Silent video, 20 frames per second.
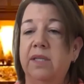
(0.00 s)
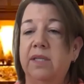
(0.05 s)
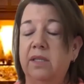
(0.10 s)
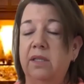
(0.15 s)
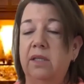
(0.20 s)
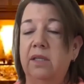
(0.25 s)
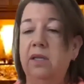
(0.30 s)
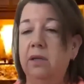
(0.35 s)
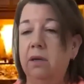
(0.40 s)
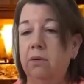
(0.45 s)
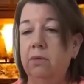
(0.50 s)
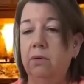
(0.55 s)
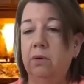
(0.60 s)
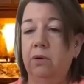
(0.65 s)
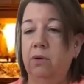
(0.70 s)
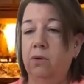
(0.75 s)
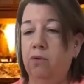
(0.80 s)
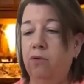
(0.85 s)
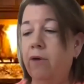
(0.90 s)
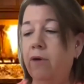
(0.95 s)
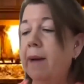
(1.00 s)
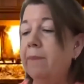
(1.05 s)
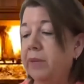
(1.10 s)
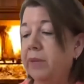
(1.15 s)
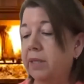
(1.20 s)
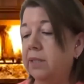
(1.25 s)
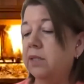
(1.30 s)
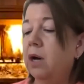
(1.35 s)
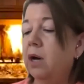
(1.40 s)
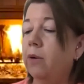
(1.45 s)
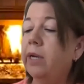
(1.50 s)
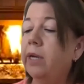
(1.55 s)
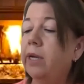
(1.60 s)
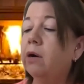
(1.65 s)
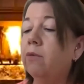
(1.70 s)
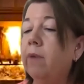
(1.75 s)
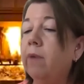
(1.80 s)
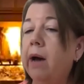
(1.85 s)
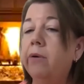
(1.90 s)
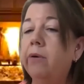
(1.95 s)
you know, crap that's going
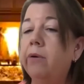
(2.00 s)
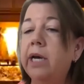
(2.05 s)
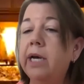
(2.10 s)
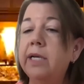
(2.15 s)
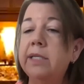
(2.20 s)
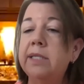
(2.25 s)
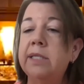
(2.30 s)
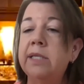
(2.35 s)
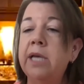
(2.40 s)
around us.